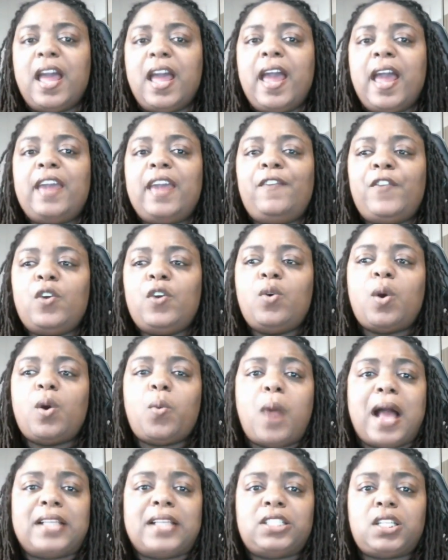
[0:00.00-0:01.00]
If you are
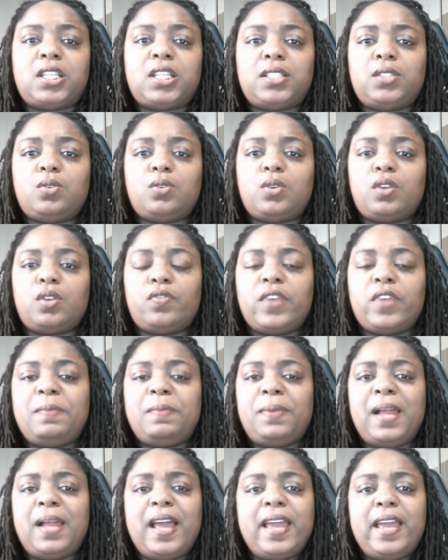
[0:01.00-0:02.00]
watching this on a
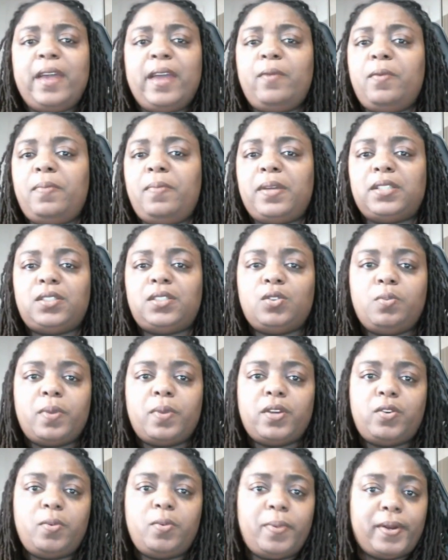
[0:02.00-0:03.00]
replay, it would be super
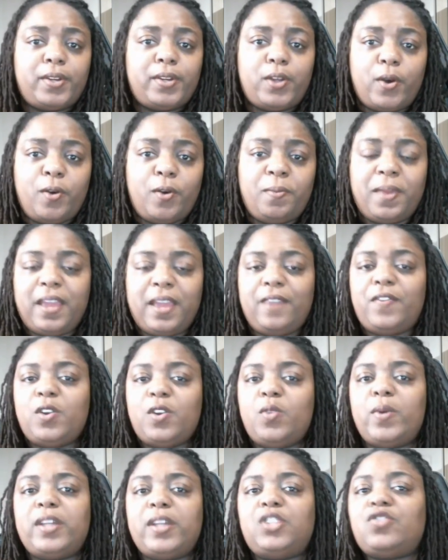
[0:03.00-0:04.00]
duper dope if you
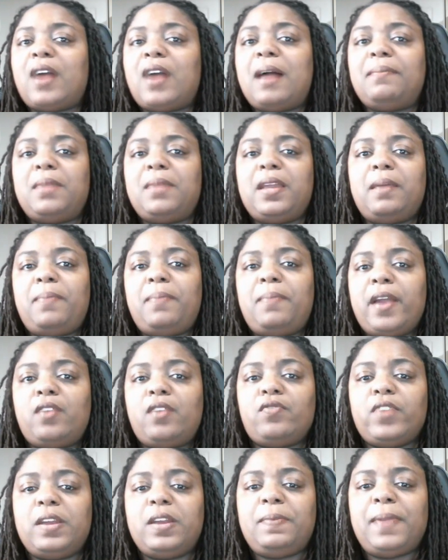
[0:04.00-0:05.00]
would drop me a
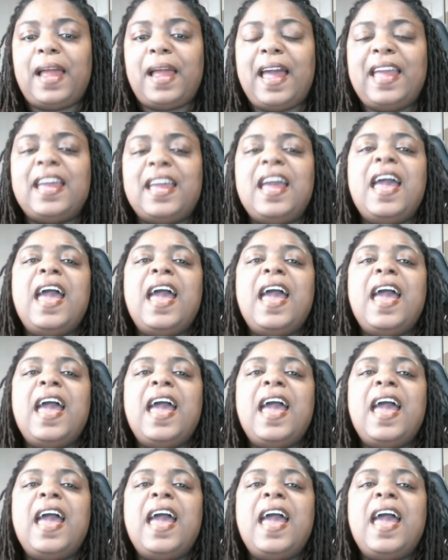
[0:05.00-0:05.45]
pound replay.